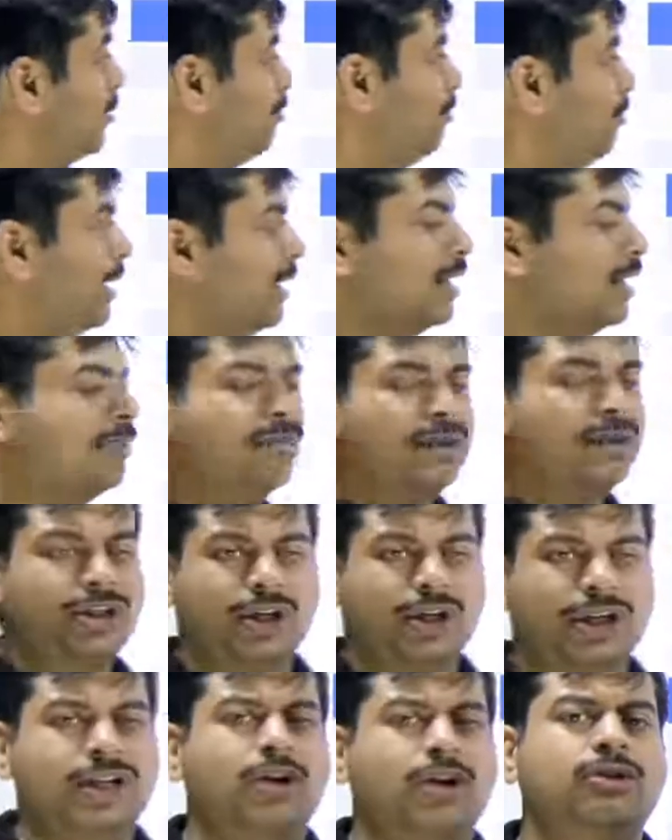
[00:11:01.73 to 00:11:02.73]
big numbers, you
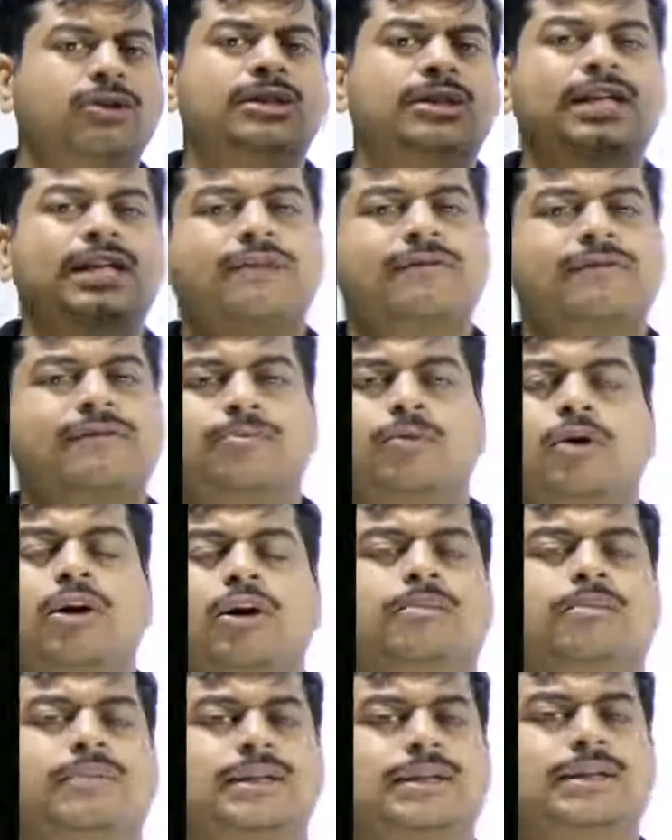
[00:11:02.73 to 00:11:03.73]
can also start with small
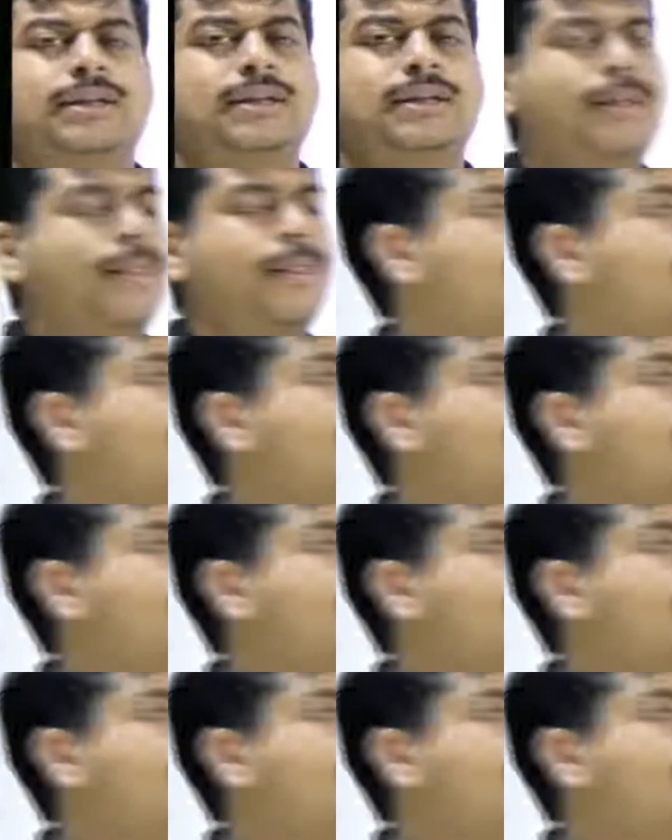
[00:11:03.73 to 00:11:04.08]
numbers.